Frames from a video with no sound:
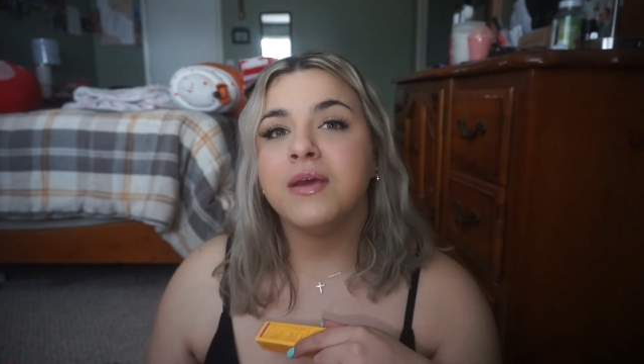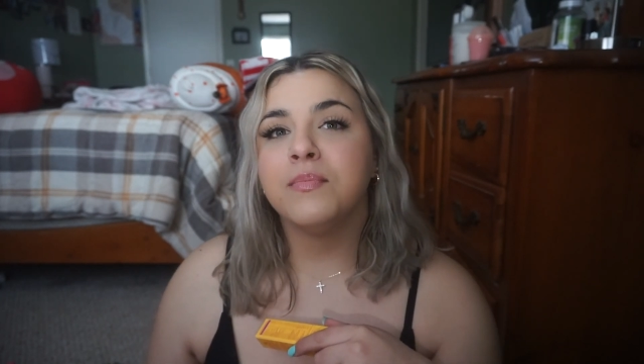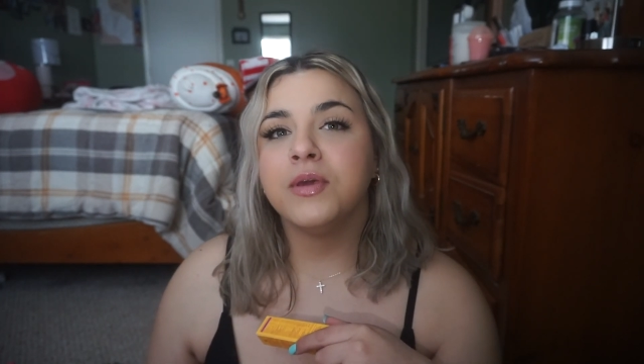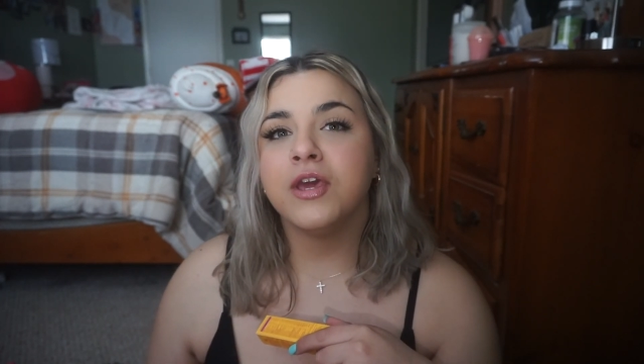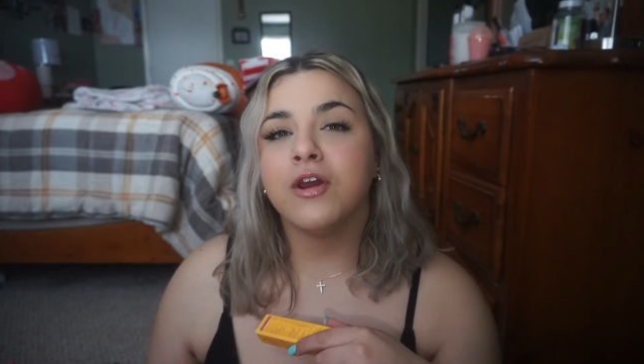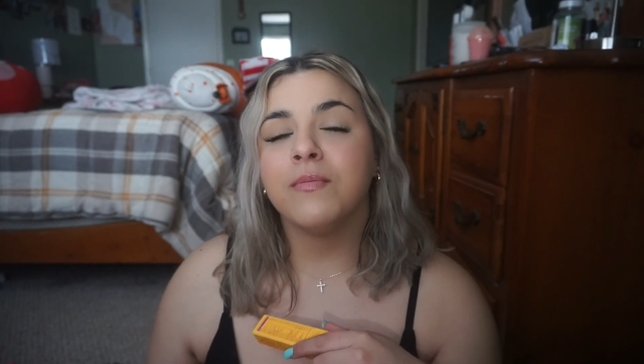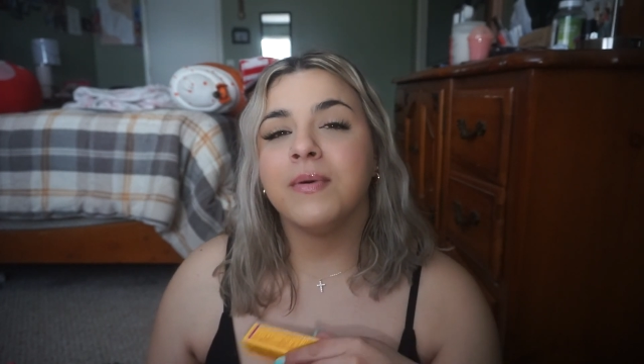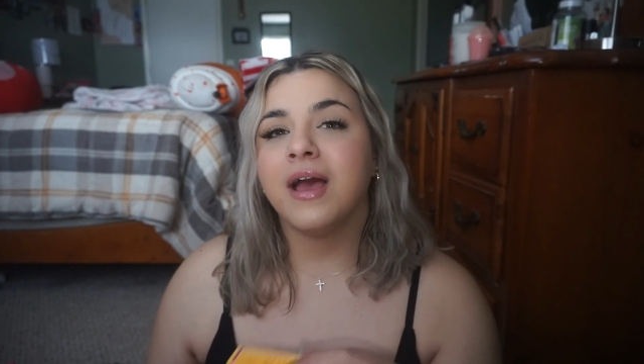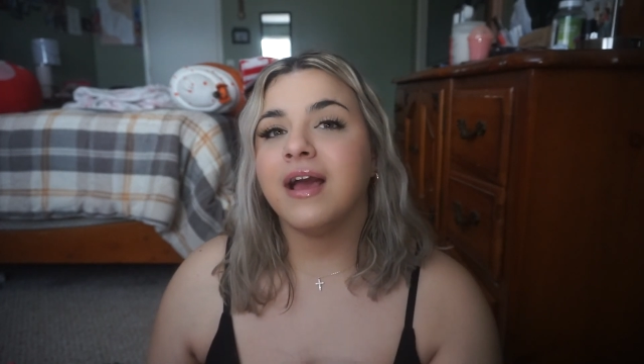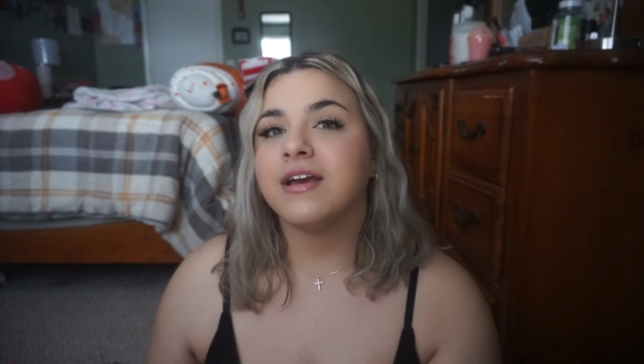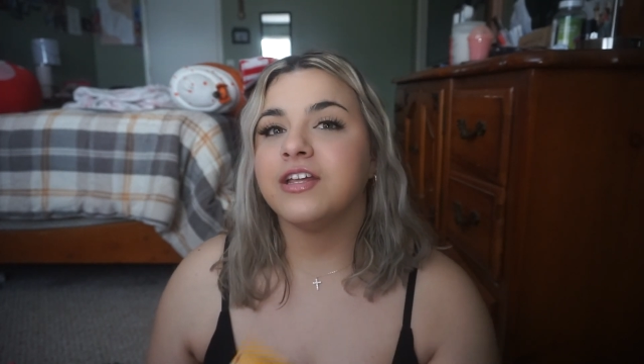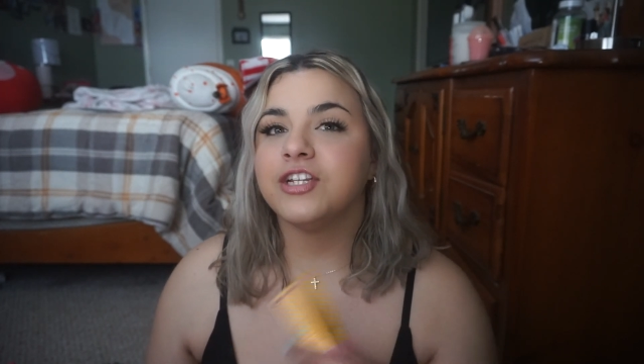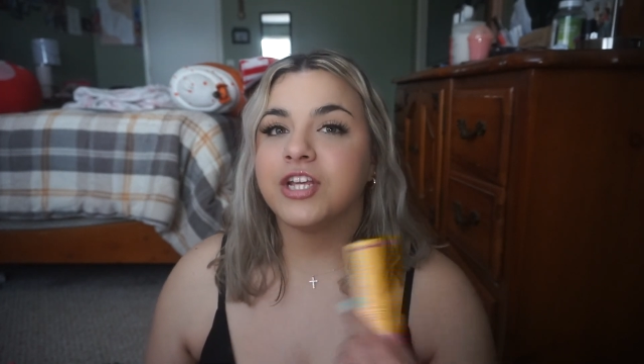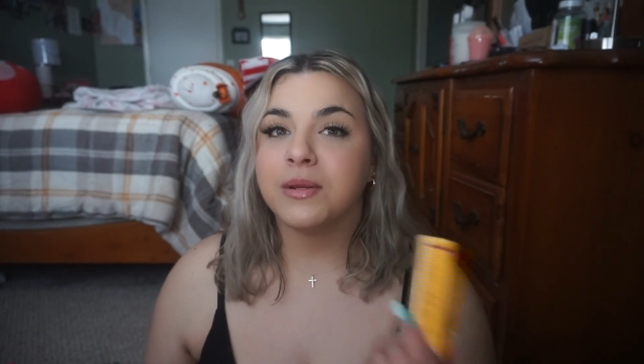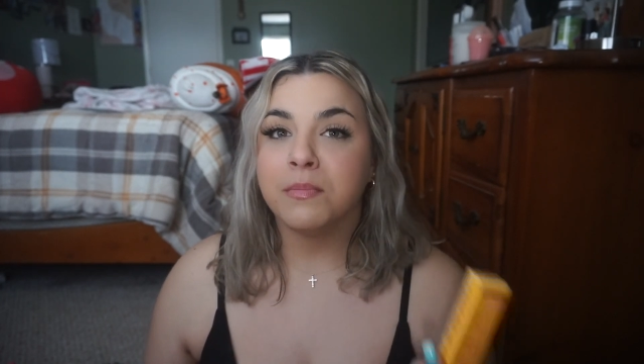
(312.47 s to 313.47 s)
a PR
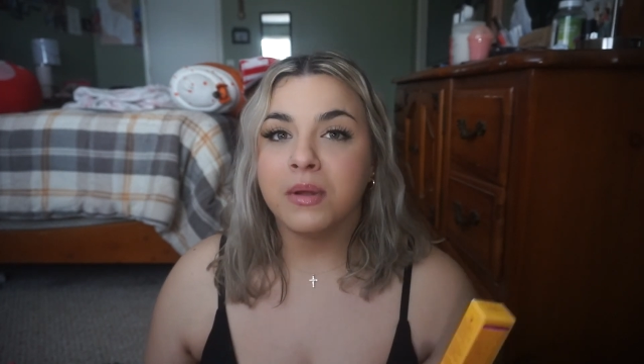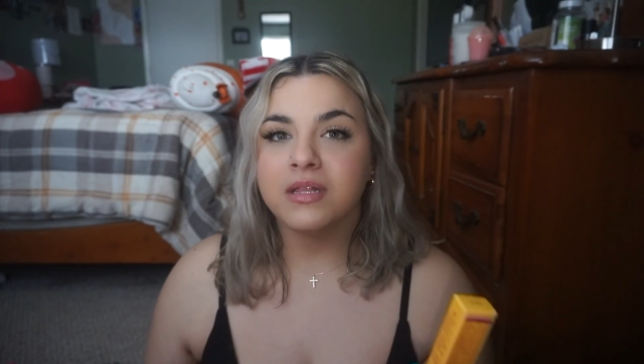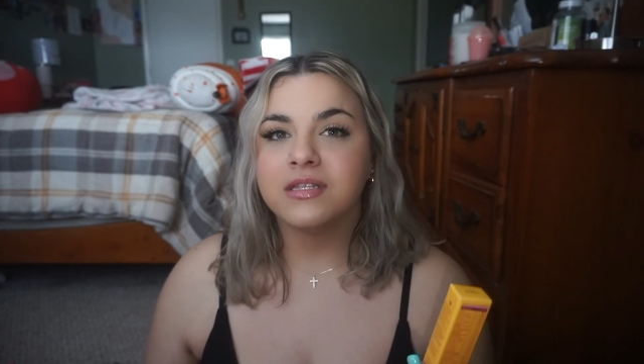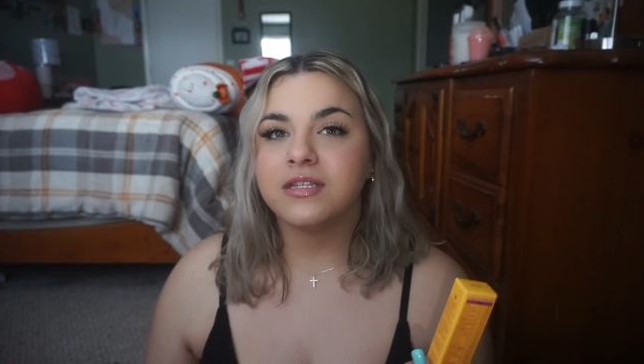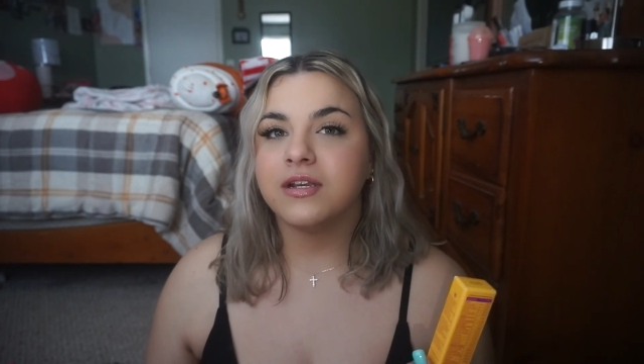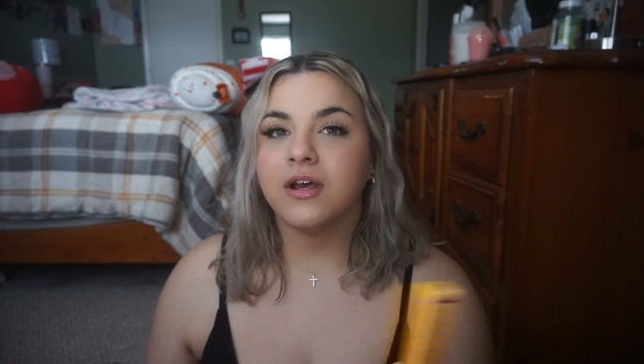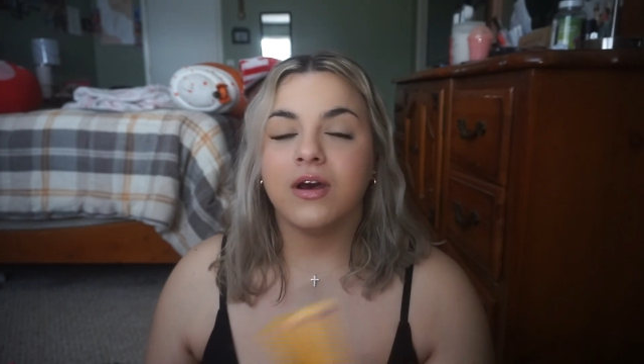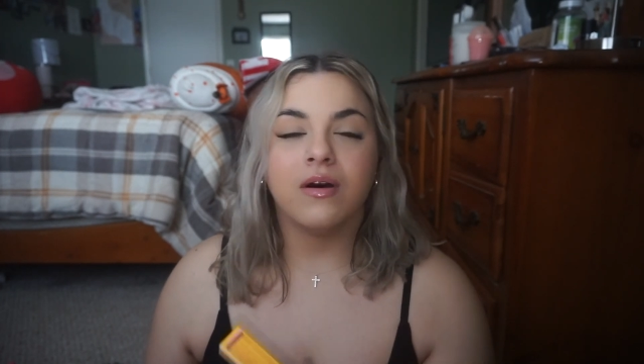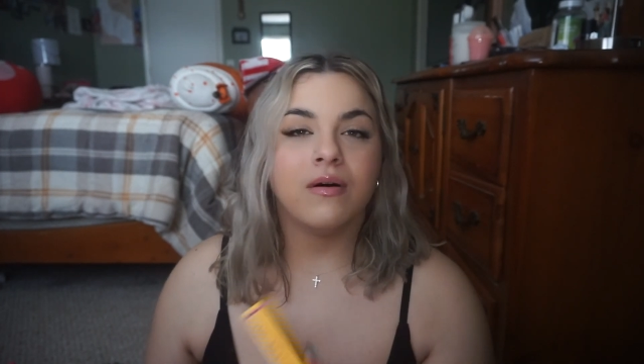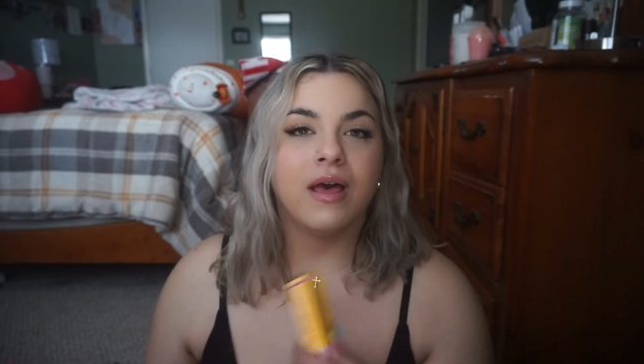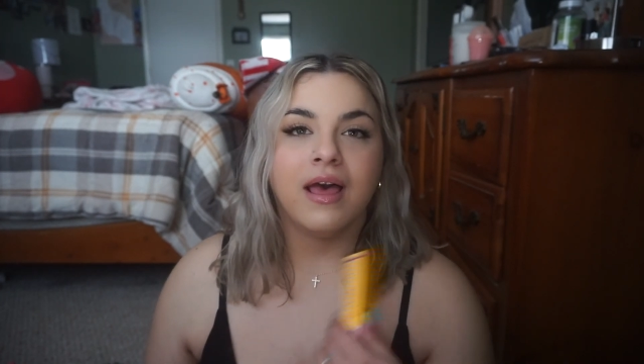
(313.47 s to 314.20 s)
package like months ago